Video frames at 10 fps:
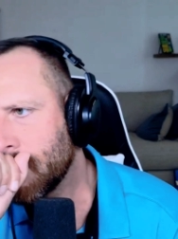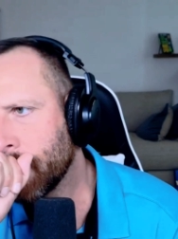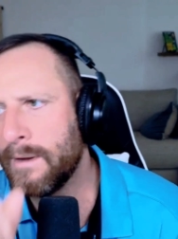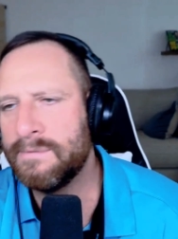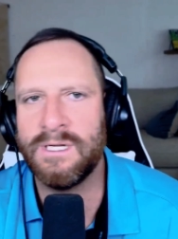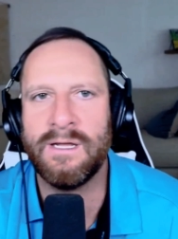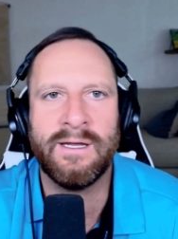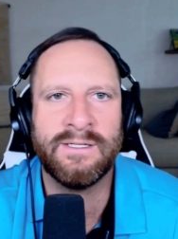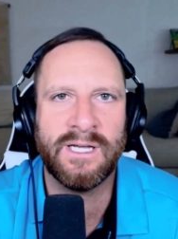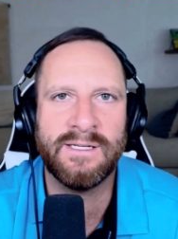website
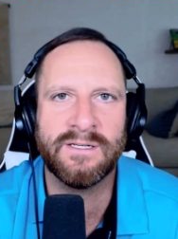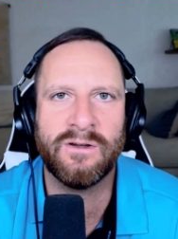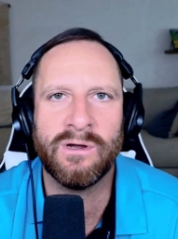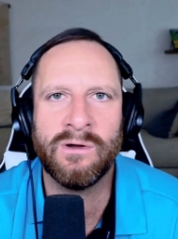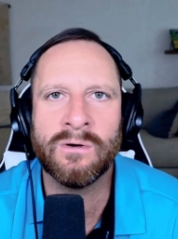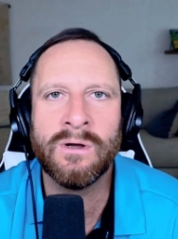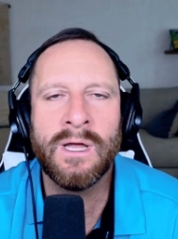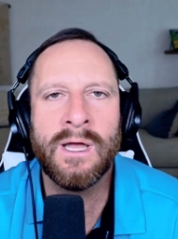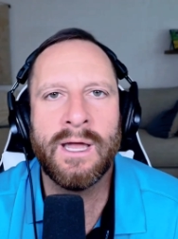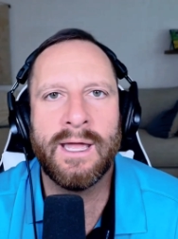like Jason Creole,
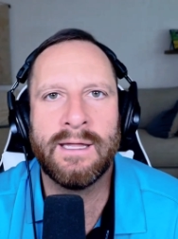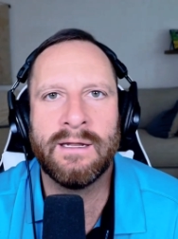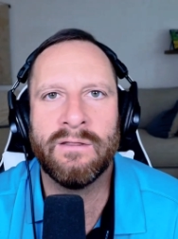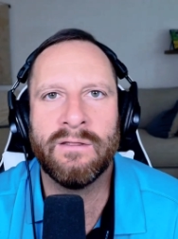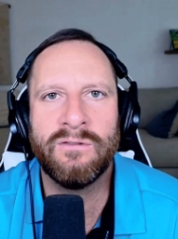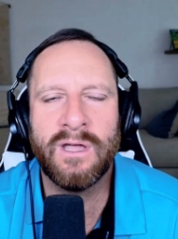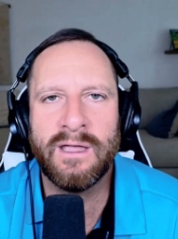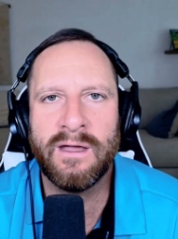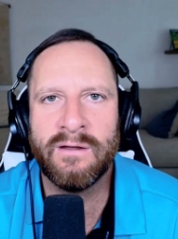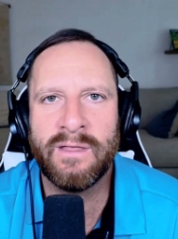and uh, they'll take
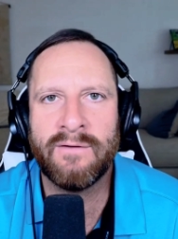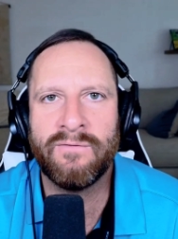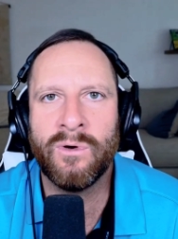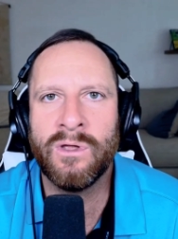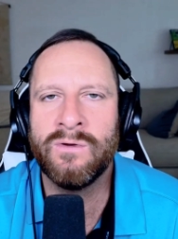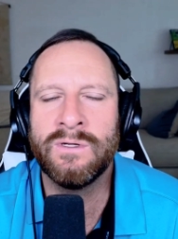care of that for you.